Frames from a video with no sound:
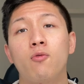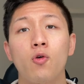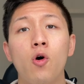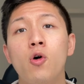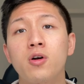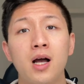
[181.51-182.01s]
of
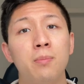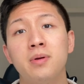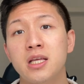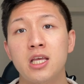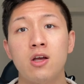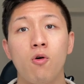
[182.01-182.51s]
role,
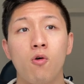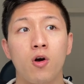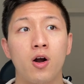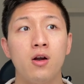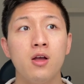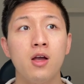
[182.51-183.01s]
company,
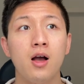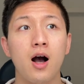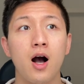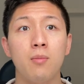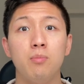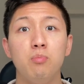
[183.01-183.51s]
or
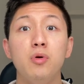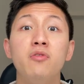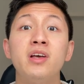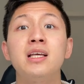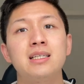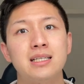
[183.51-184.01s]
um,
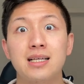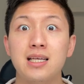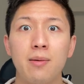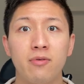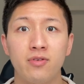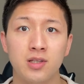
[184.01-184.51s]
moving into that
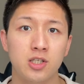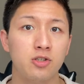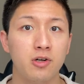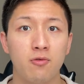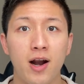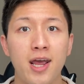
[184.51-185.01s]
type of
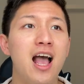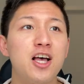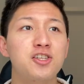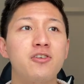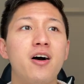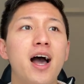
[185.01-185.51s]
industry, right?
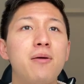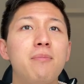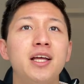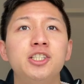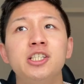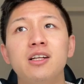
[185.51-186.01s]
So I
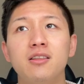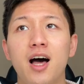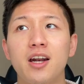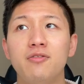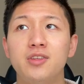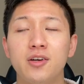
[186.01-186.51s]
mentioned a lot
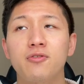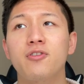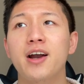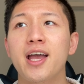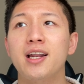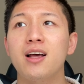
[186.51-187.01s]
of
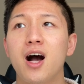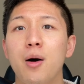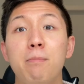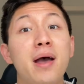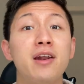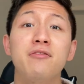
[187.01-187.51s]
different uh,
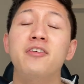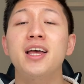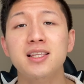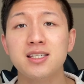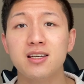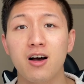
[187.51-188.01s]

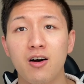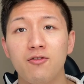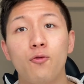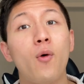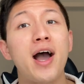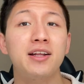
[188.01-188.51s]
benefits of
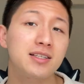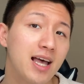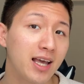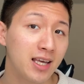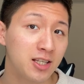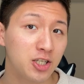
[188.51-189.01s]
why the
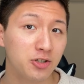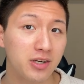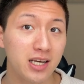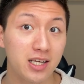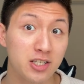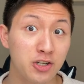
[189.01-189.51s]
tech
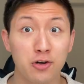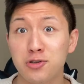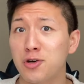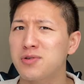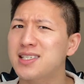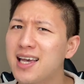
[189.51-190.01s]
industry is, you know,
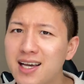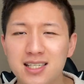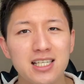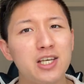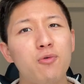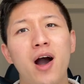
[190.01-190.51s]
so
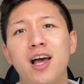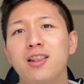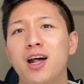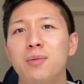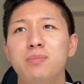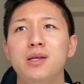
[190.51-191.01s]
sexy, why a
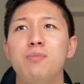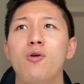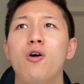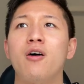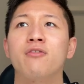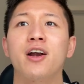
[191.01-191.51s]
lot of people
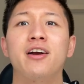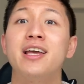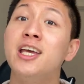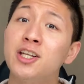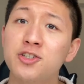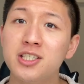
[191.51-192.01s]
are very
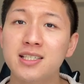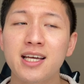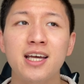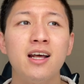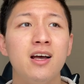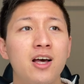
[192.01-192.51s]

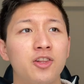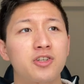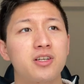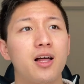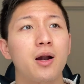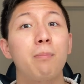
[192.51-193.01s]
interested. There's
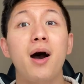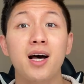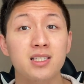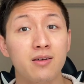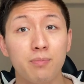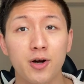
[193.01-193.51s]
a lot of
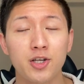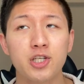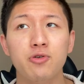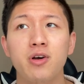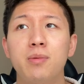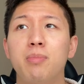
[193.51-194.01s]
positive perks
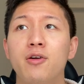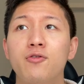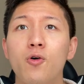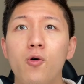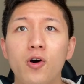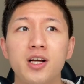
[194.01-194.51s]
to it, but of
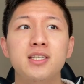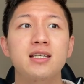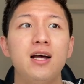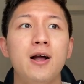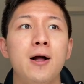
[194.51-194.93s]
course,